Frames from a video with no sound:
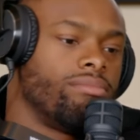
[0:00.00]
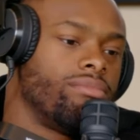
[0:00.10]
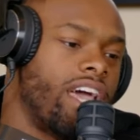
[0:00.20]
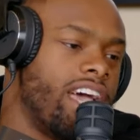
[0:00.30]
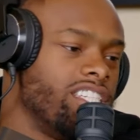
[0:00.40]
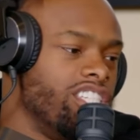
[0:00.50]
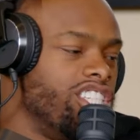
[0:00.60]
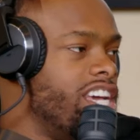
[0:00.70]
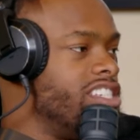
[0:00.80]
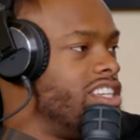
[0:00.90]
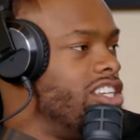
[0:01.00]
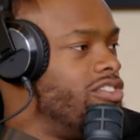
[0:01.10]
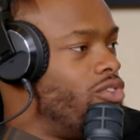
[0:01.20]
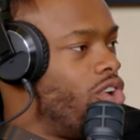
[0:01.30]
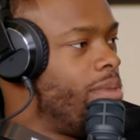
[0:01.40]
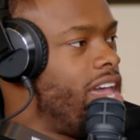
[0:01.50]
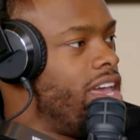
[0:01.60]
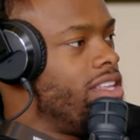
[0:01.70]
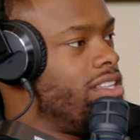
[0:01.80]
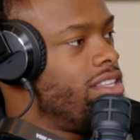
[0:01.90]
They actually changed the little format.
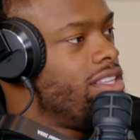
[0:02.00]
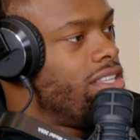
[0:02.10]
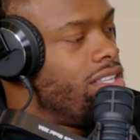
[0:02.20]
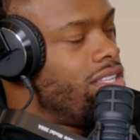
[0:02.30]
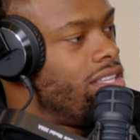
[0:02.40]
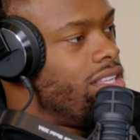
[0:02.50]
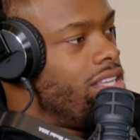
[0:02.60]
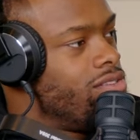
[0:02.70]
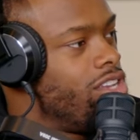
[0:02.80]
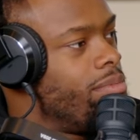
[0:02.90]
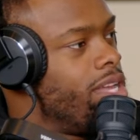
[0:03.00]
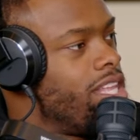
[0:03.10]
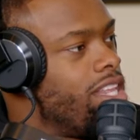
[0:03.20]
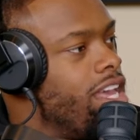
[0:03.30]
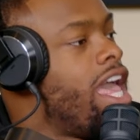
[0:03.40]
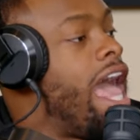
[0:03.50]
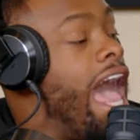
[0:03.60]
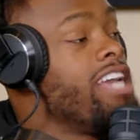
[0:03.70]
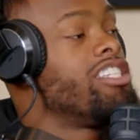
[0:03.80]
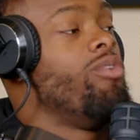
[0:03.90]
I'm talking about that today. I
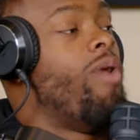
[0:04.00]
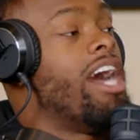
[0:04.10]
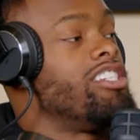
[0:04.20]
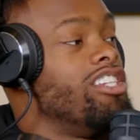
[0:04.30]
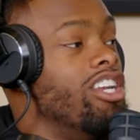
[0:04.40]
actually watched the